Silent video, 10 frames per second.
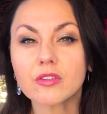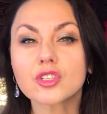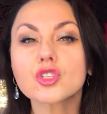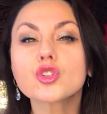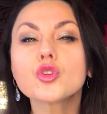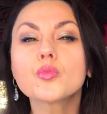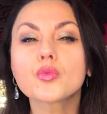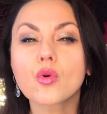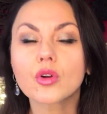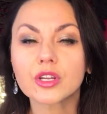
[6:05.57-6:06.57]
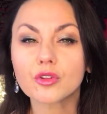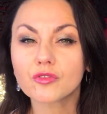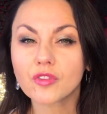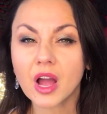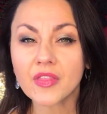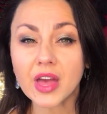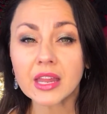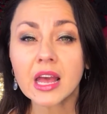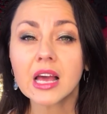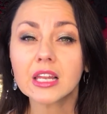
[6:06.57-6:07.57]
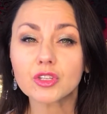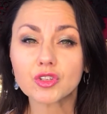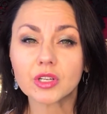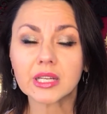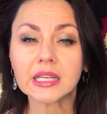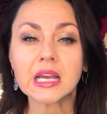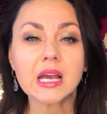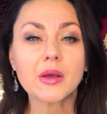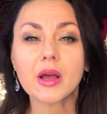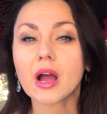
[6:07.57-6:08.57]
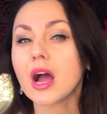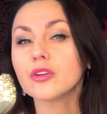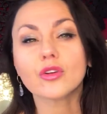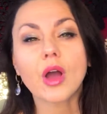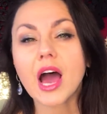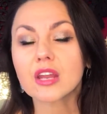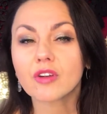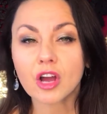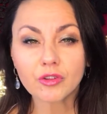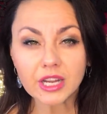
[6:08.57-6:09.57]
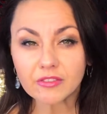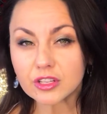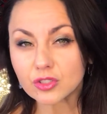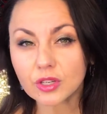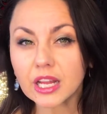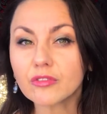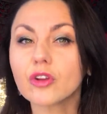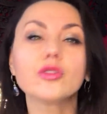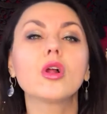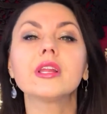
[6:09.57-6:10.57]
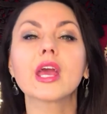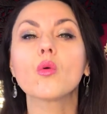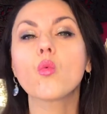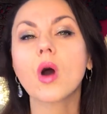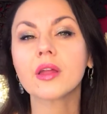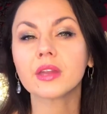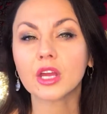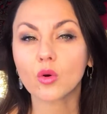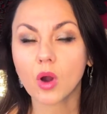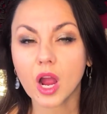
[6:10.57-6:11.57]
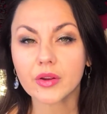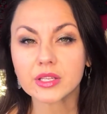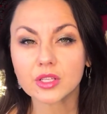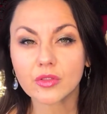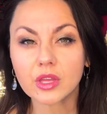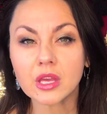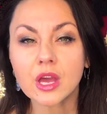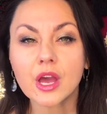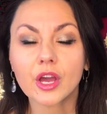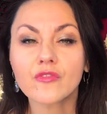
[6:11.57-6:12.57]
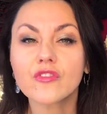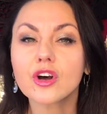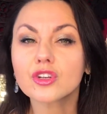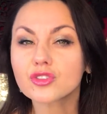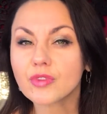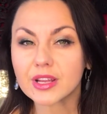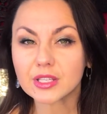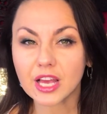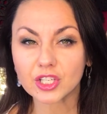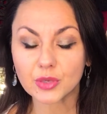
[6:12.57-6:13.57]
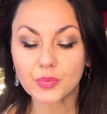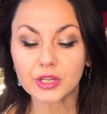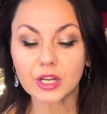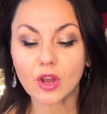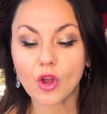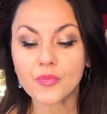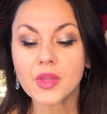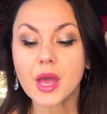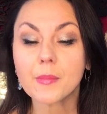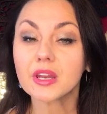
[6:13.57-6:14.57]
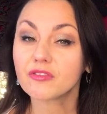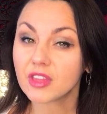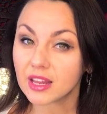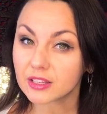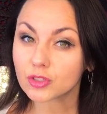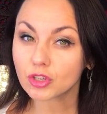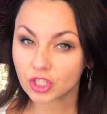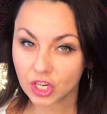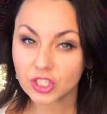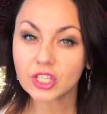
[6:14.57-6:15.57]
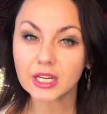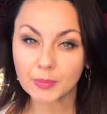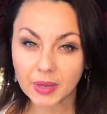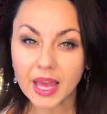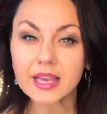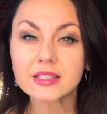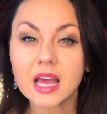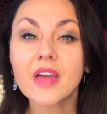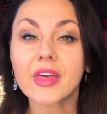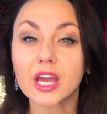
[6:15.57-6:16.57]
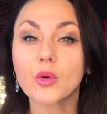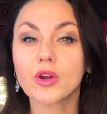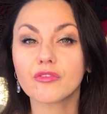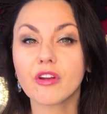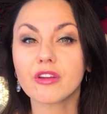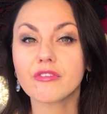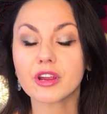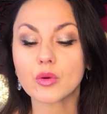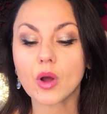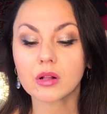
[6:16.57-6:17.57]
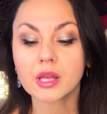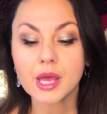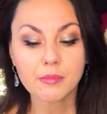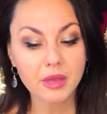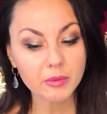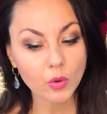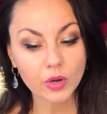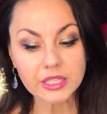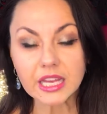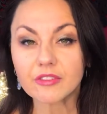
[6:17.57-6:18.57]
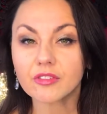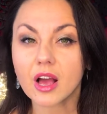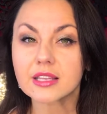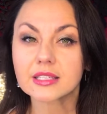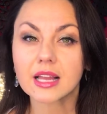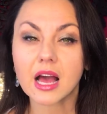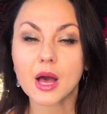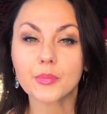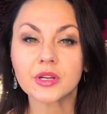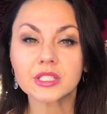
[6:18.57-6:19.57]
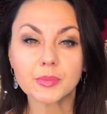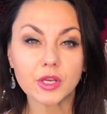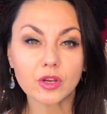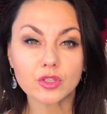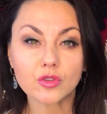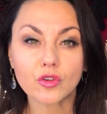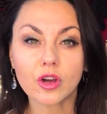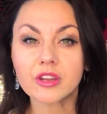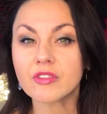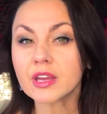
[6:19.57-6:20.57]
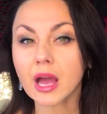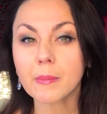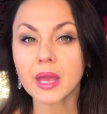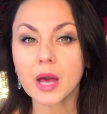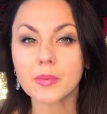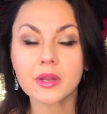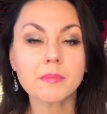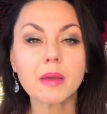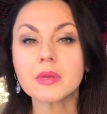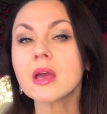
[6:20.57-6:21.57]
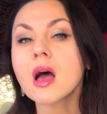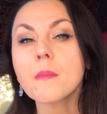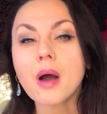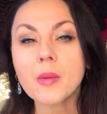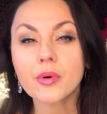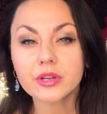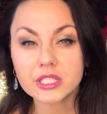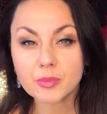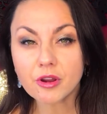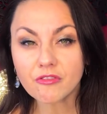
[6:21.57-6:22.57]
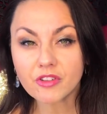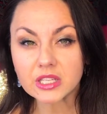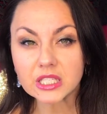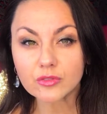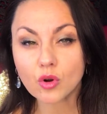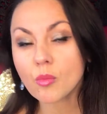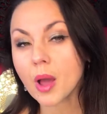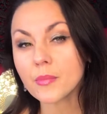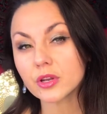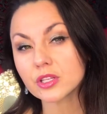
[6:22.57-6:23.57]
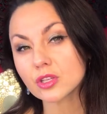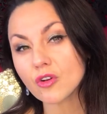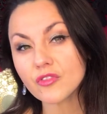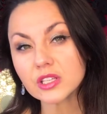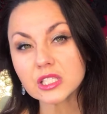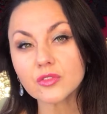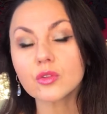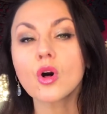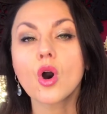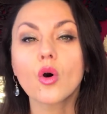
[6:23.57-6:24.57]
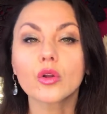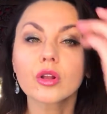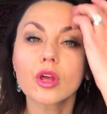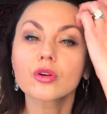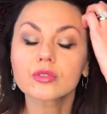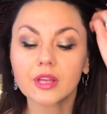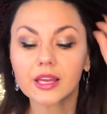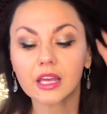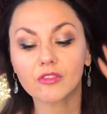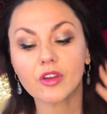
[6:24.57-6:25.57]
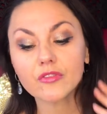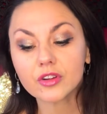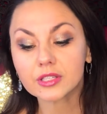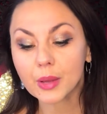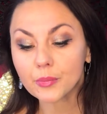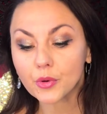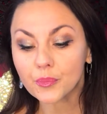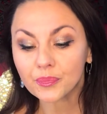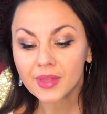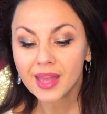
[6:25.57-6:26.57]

It's just too broad, and you'll find that literally out of 100 leaflets you leave, you'll only get one inquiry. So the conversion rate is actually pretty low. But if they're strategically placed, they can work very, very well. Maybe you're wanting to get flyers printed because you've got an event coming up at maybe Mind Body Spirit Festival, Mind Body Soul Festival, or your local psychic fair, for example.